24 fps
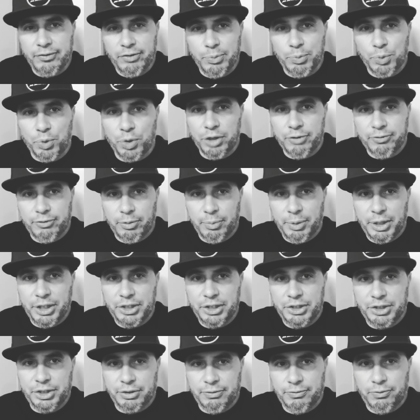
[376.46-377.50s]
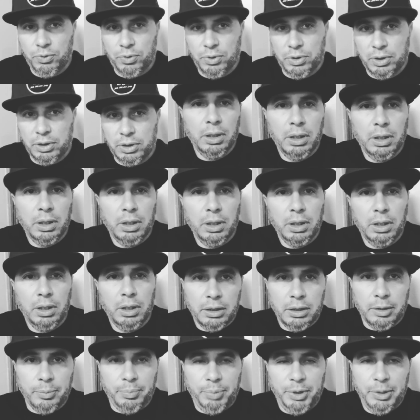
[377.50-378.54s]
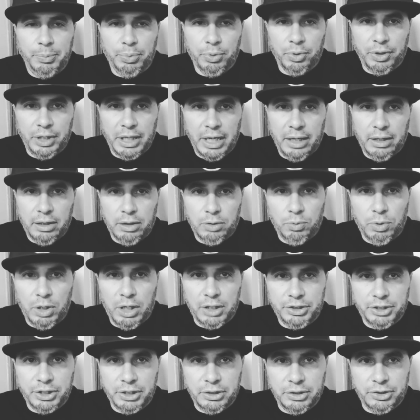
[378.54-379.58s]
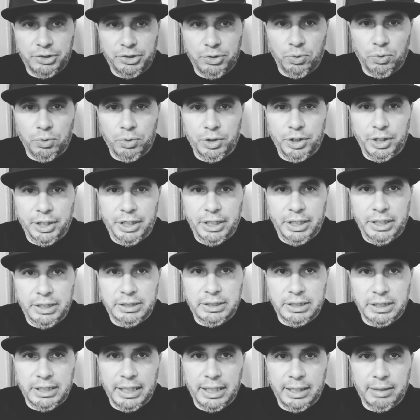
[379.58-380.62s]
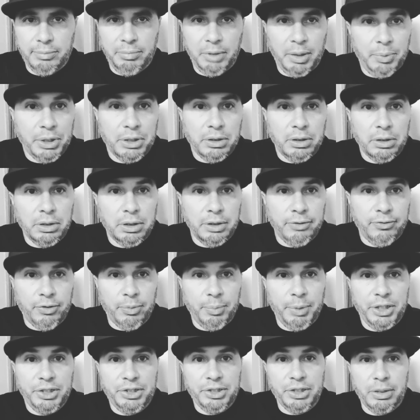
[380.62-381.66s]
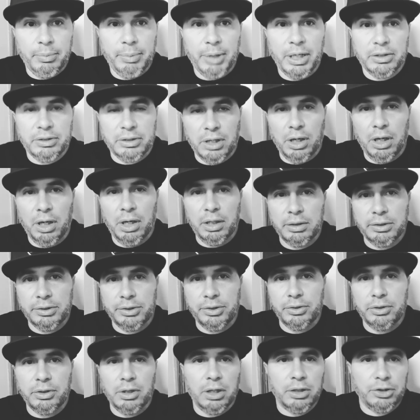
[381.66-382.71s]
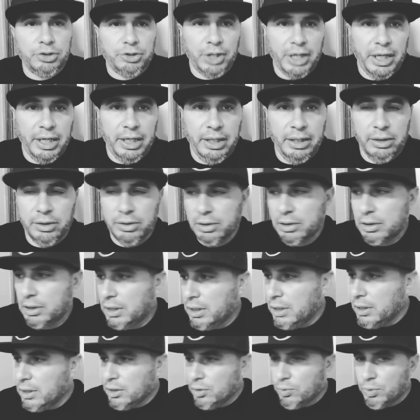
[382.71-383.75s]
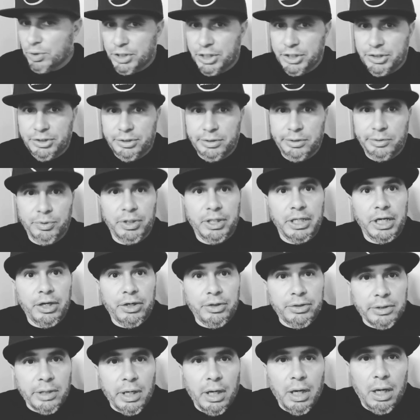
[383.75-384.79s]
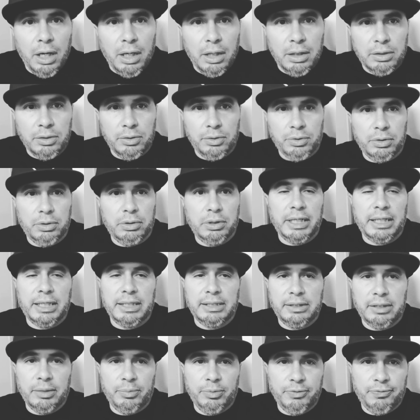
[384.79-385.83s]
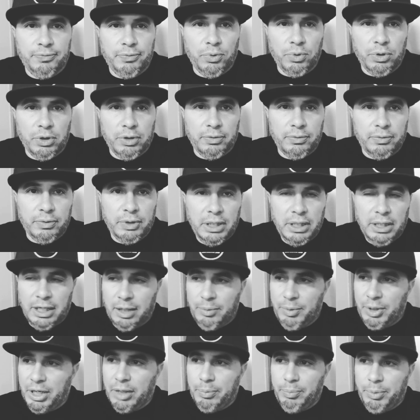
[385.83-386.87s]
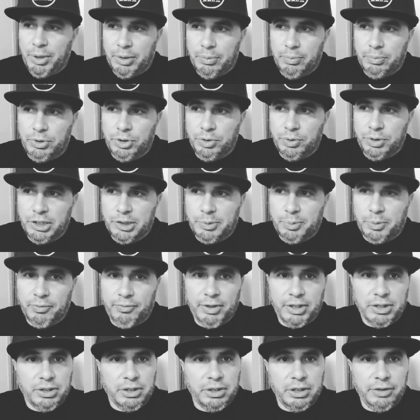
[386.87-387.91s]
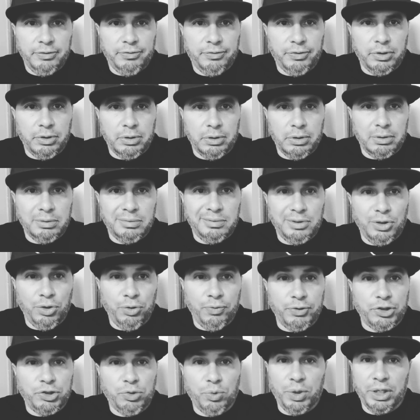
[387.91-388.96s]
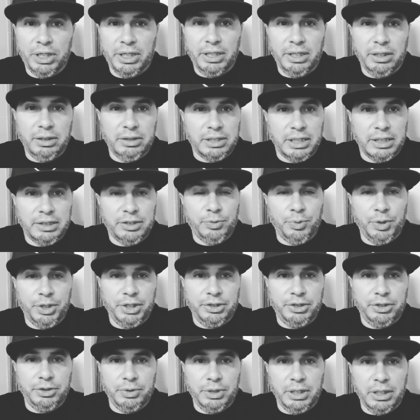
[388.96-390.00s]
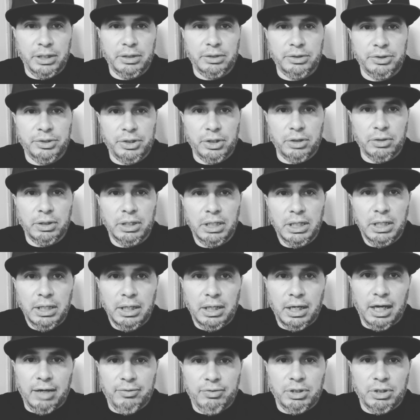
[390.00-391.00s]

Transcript: the people that are watching the story to get maybe a little information about dogs or dog training or what they should do with their dog. Or like I said before, I've been doing this professionally for over 20 years, like 22 years. So I have a lot of knowledge about